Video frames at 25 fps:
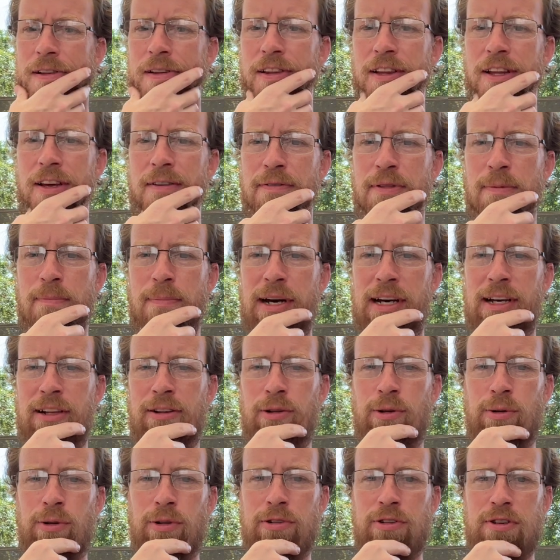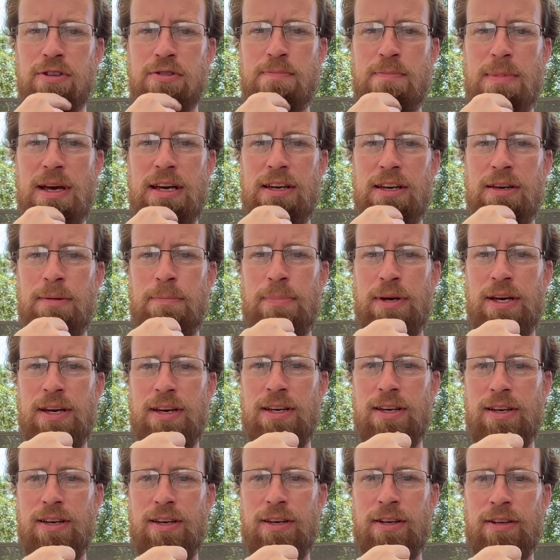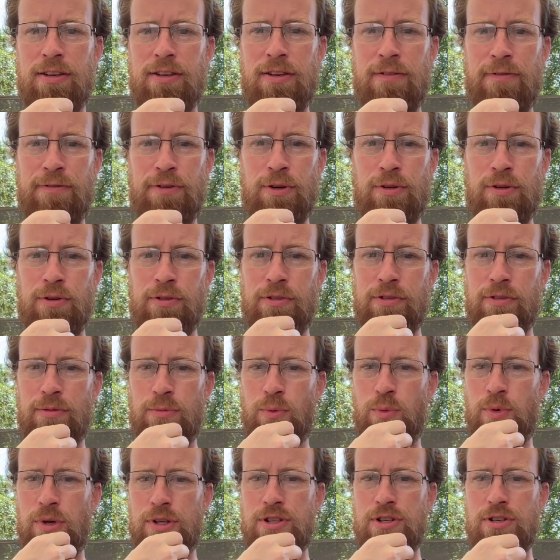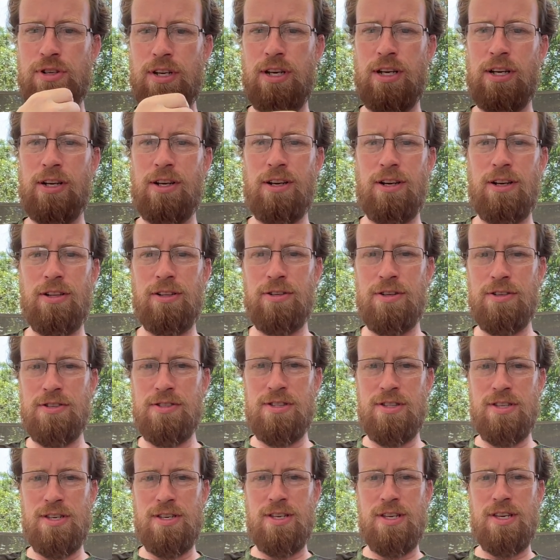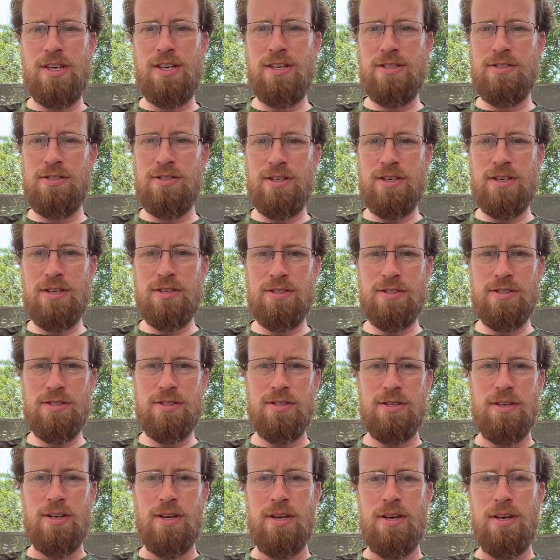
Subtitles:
Love the bottle holders. Making pink ink difficult. Which ink color is the easiest?